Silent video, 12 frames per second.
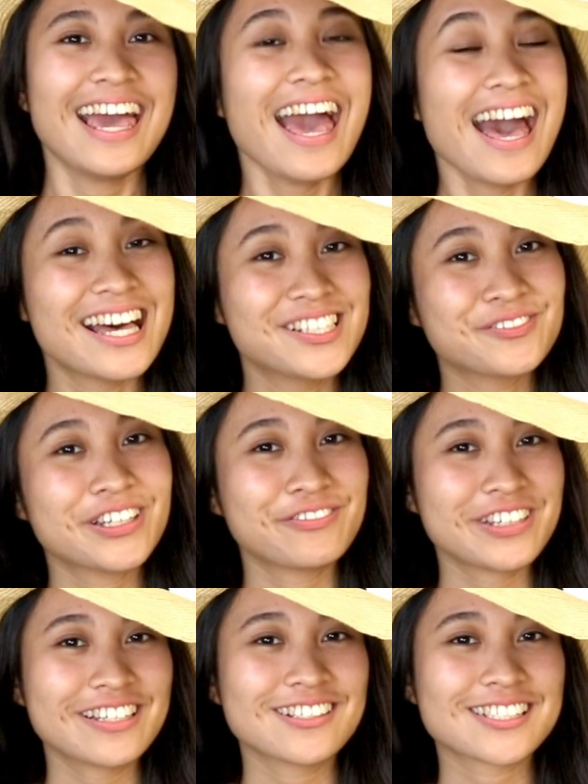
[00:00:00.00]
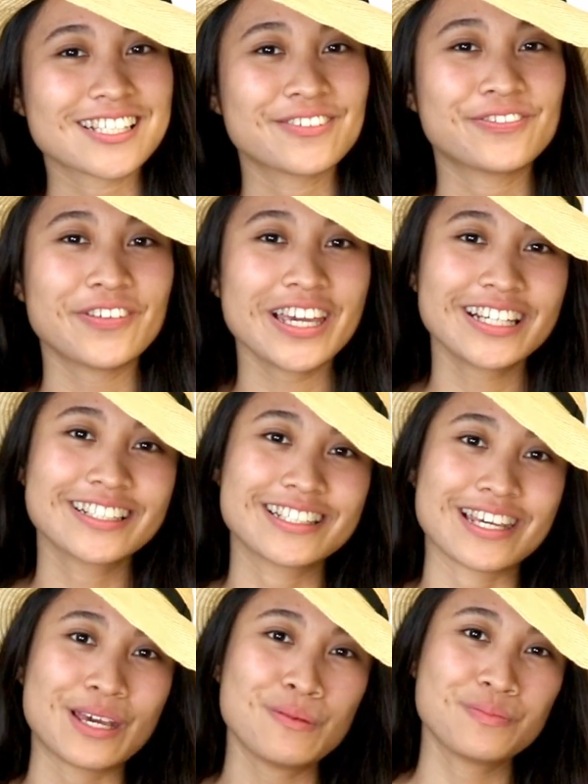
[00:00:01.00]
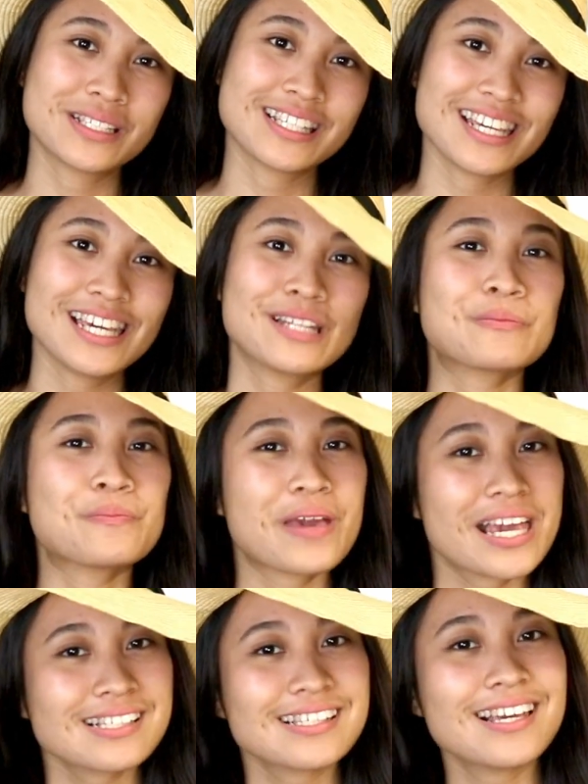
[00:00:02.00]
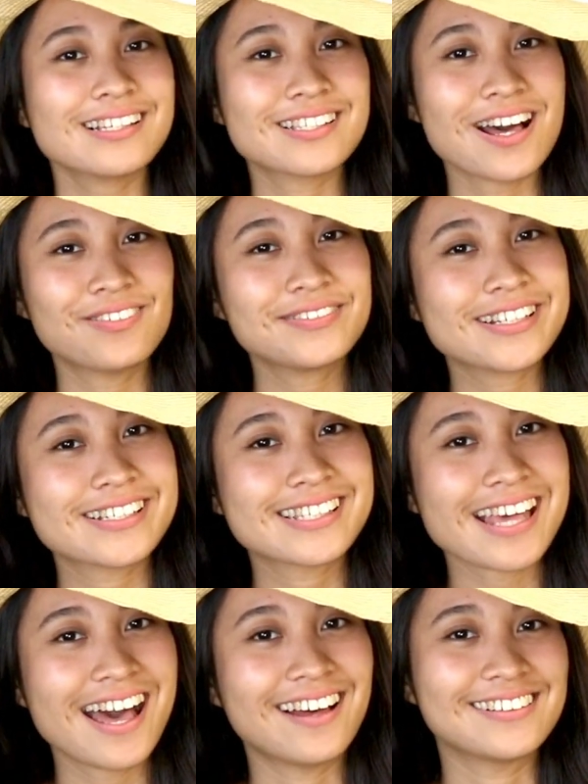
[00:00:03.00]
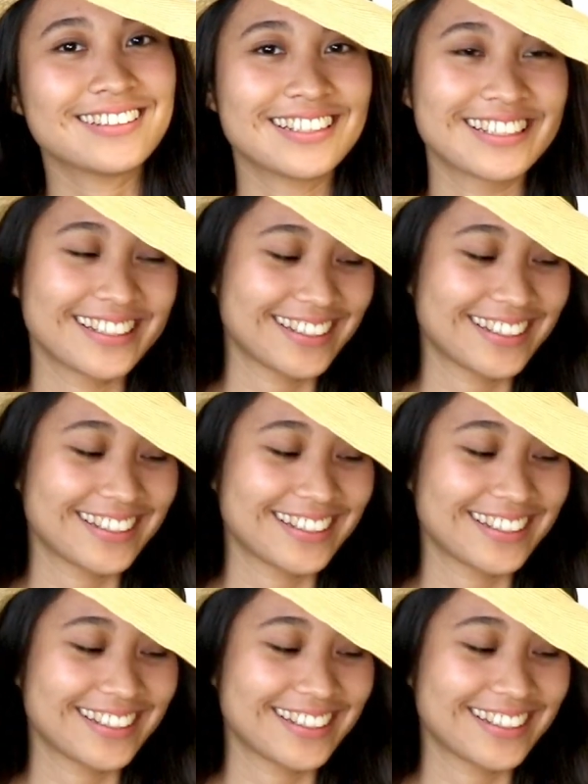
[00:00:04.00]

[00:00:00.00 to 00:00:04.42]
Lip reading: And when we use our fingertips, it makes a softer sound.